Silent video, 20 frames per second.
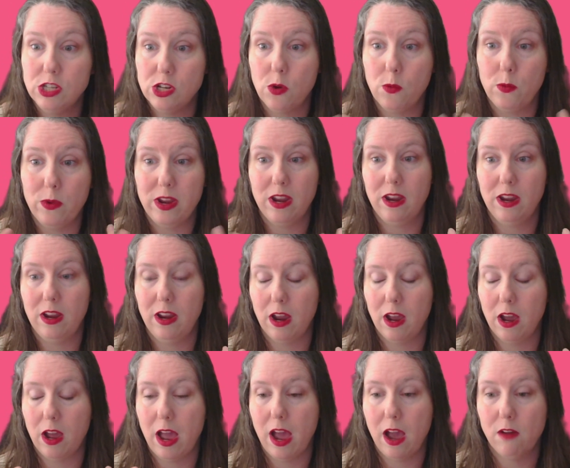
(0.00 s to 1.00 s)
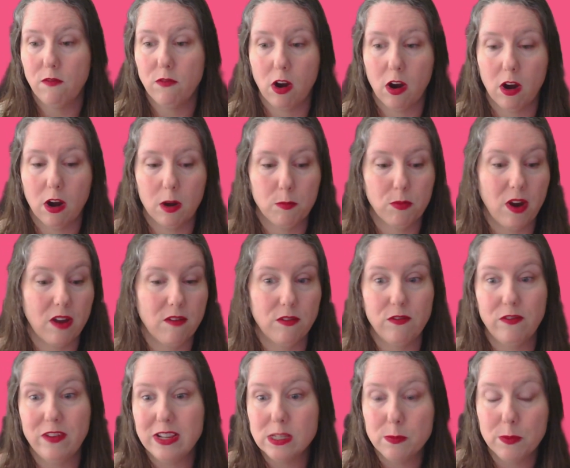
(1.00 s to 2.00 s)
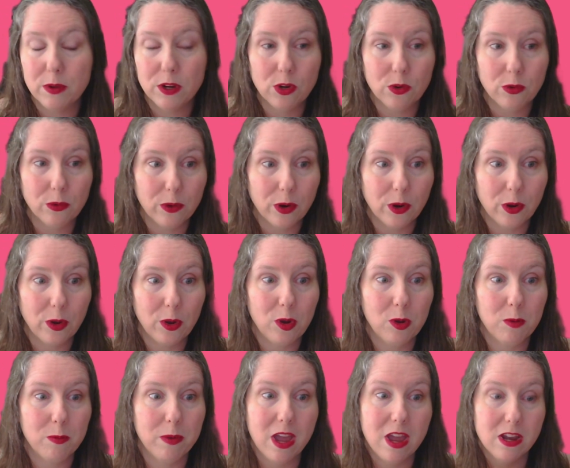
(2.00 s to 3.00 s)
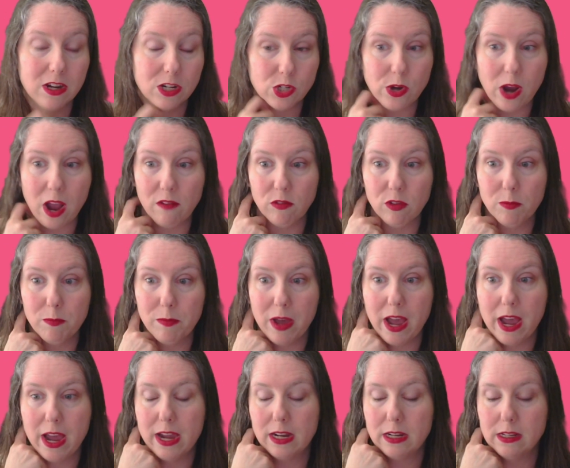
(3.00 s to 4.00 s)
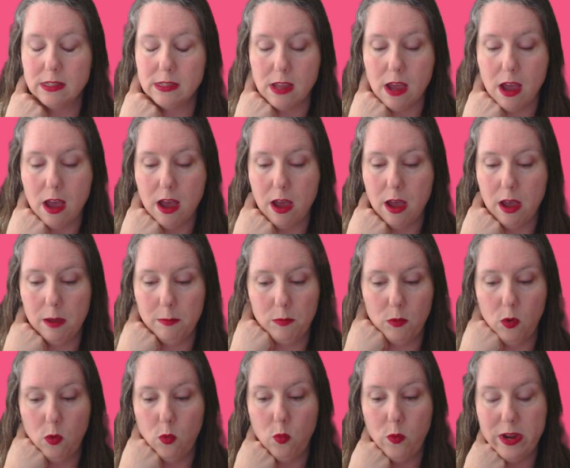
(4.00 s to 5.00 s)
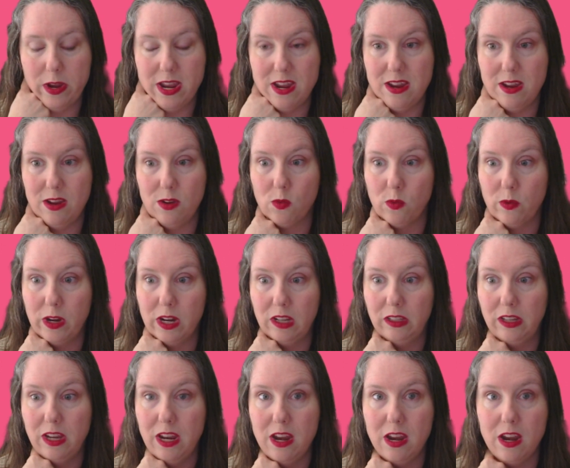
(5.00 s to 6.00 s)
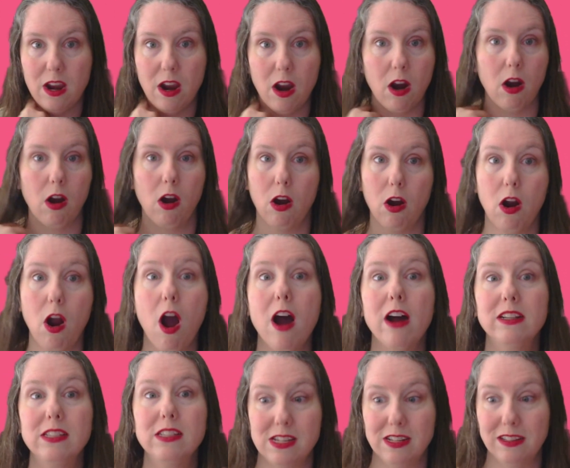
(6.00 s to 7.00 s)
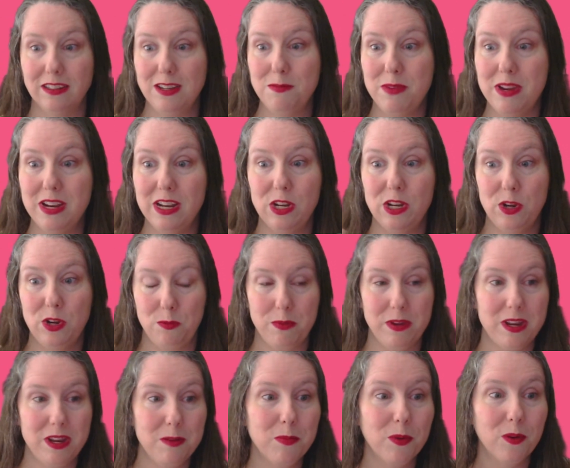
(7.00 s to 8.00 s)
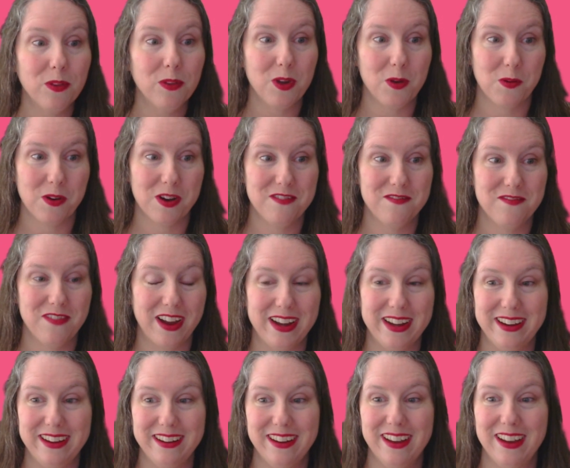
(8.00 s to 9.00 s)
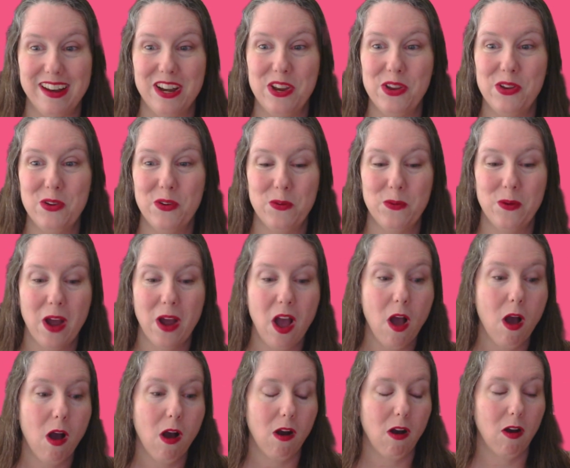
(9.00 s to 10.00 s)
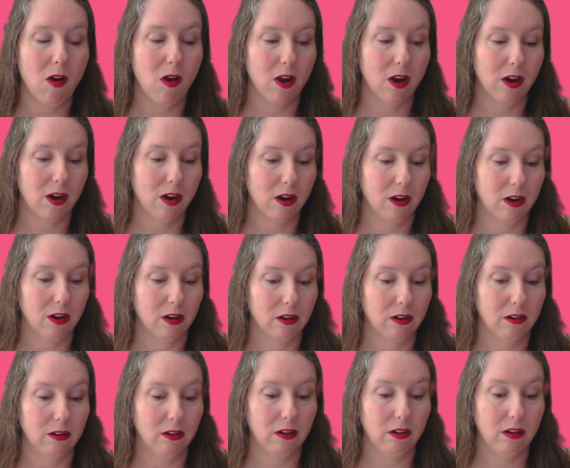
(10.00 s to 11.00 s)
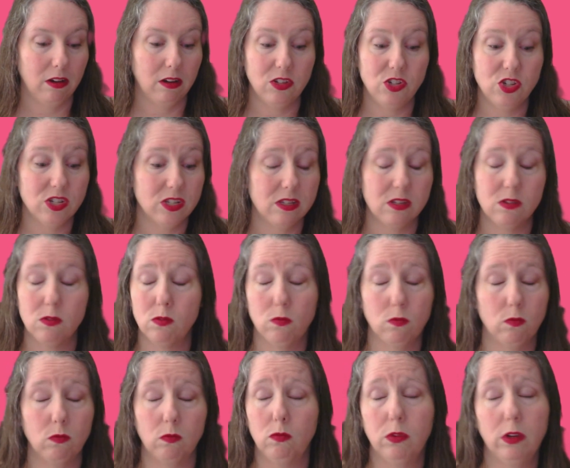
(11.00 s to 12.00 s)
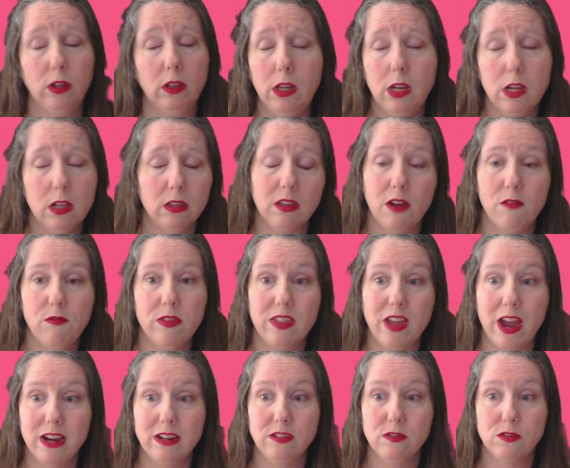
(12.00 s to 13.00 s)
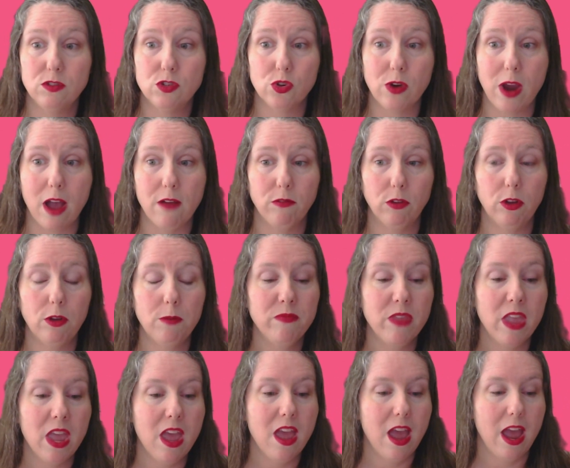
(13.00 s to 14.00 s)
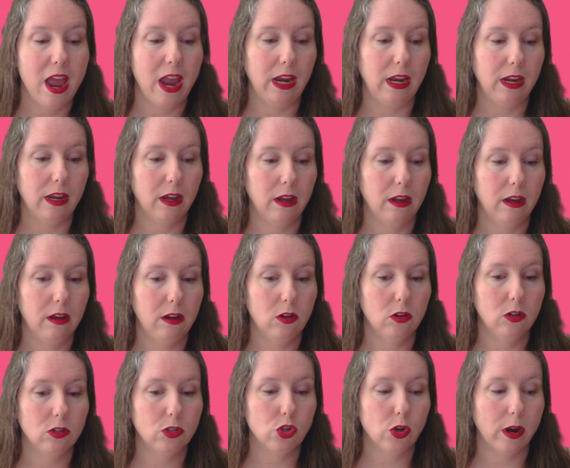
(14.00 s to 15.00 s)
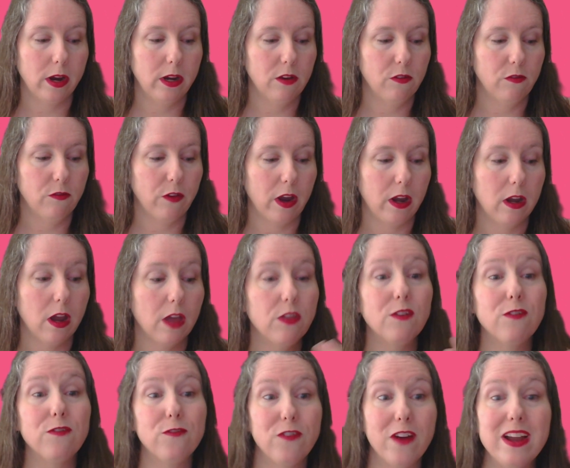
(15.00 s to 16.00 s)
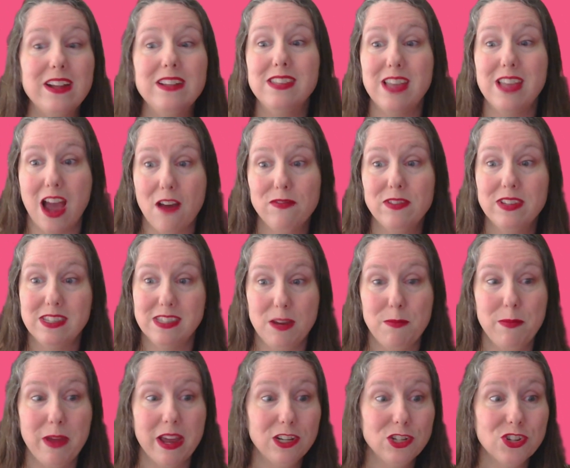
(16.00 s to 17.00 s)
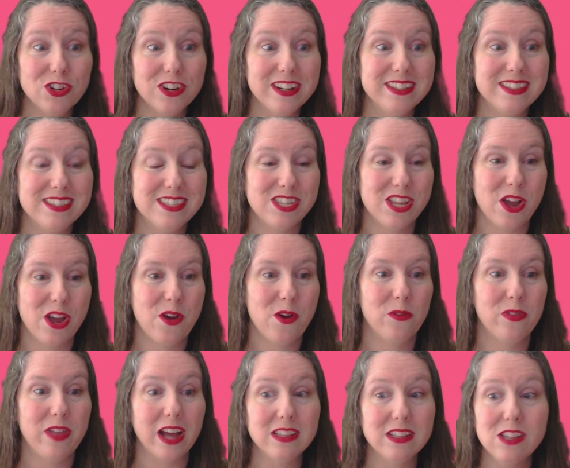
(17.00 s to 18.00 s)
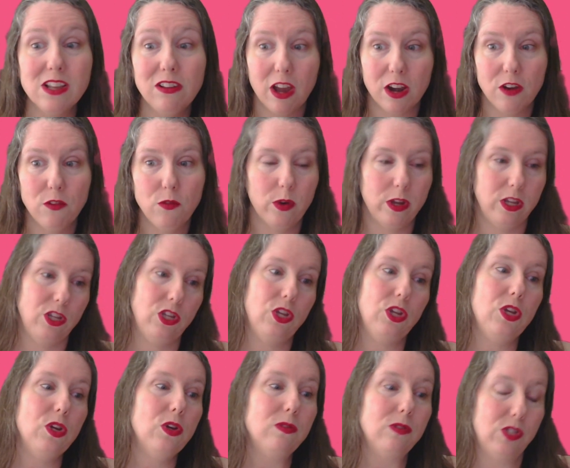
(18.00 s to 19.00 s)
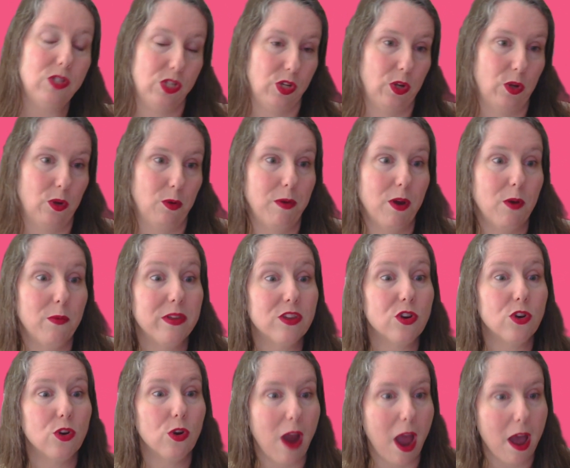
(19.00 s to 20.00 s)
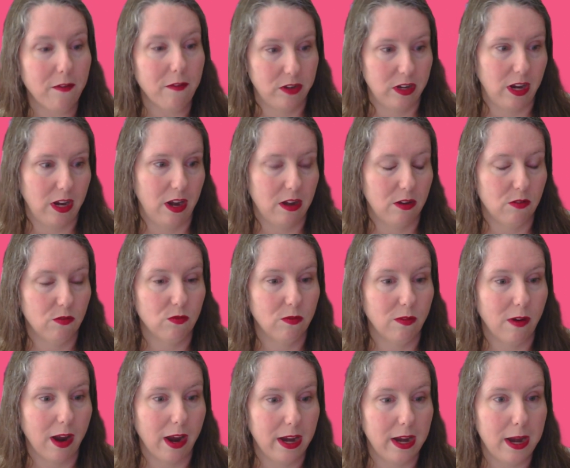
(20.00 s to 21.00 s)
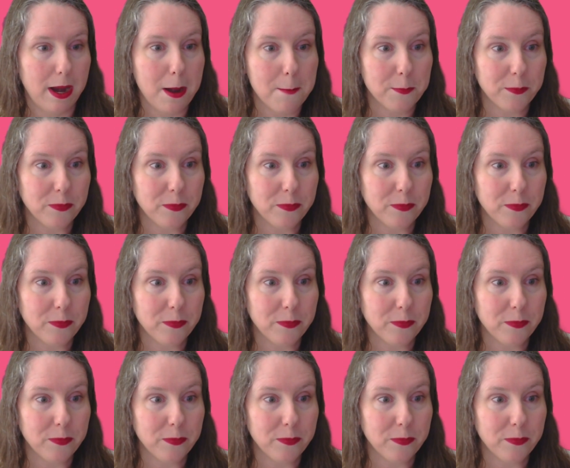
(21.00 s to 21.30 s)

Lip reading: We have our private Facebook group, Travel Bugs. We really are constantly meeting new people that we're inviting in who are just really in love with the idea of travel and trying to find other friends that have the same interests. So that's a lot of what you do, but with crafting, right?